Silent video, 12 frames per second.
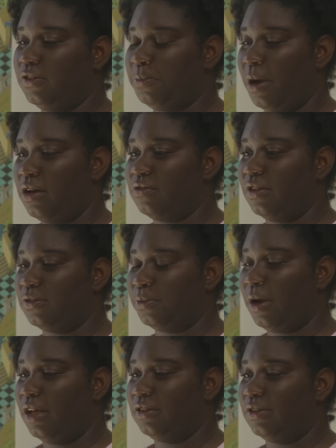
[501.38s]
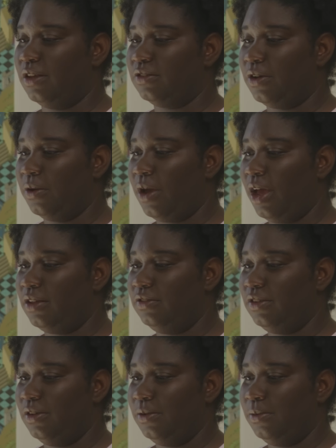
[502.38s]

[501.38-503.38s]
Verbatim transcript: as part of this process, correct?